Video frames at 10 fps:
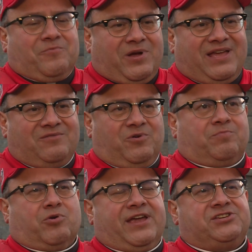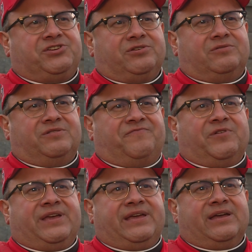we win, we'll praise you. If
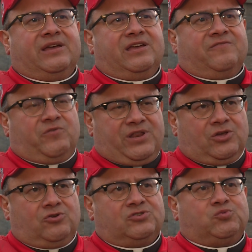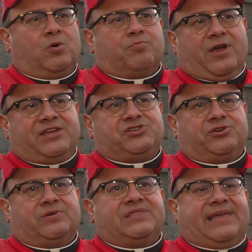we if we lose, we'll praise
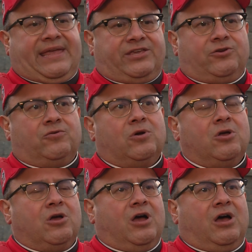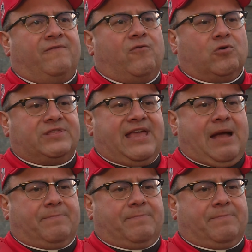you and thank you uh, for the